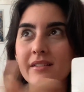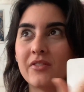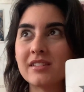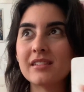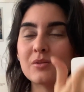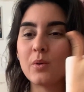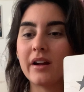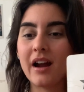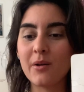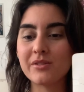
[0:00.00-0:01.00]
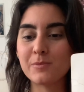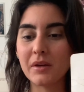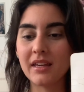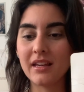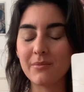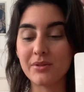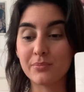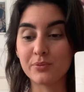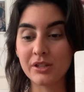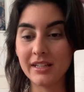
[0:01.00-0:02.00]
This is where I was picking up the
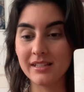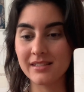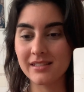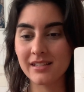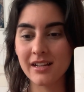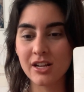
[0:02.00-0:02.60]
breeze.